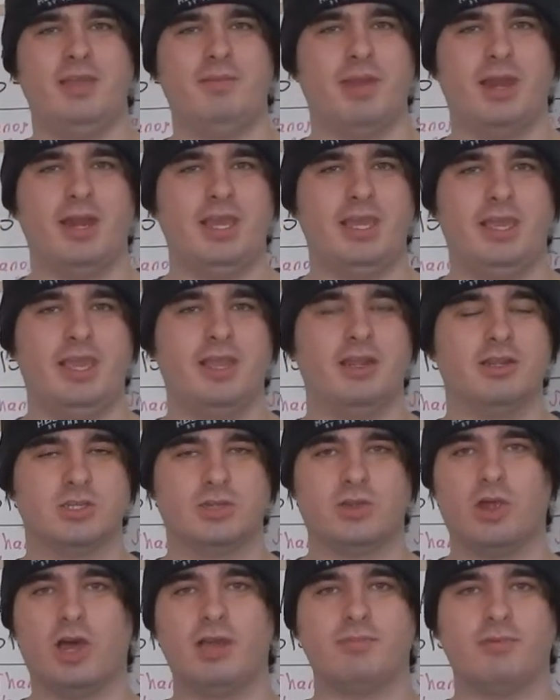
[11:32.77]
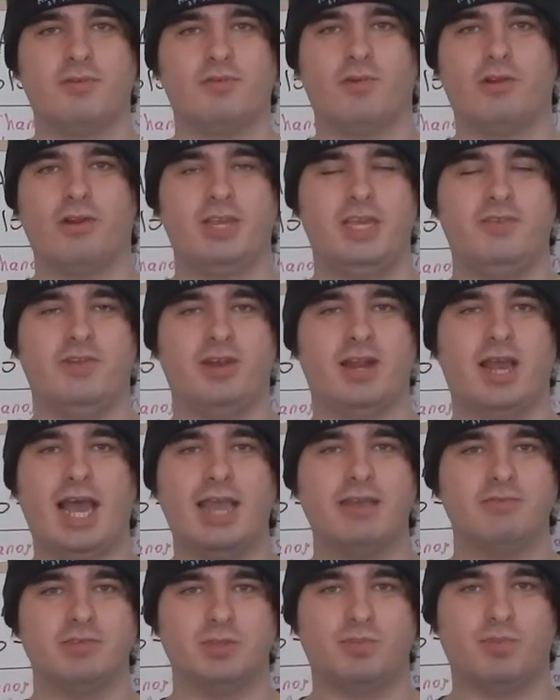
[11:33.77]
many years, long before even
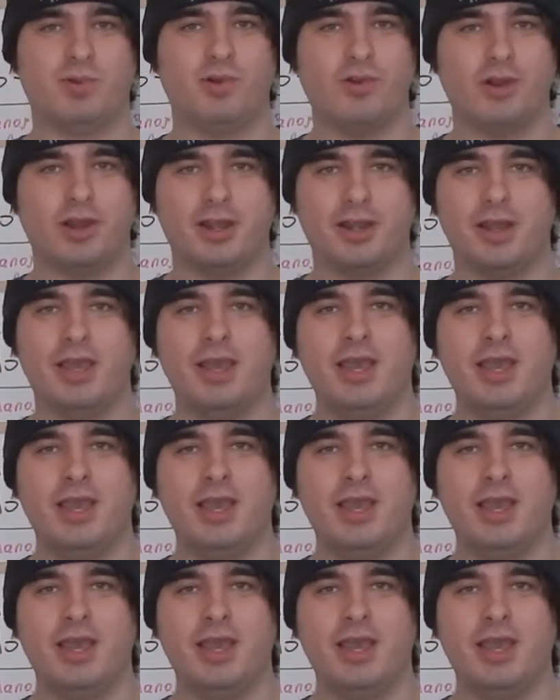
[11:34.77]
I was born.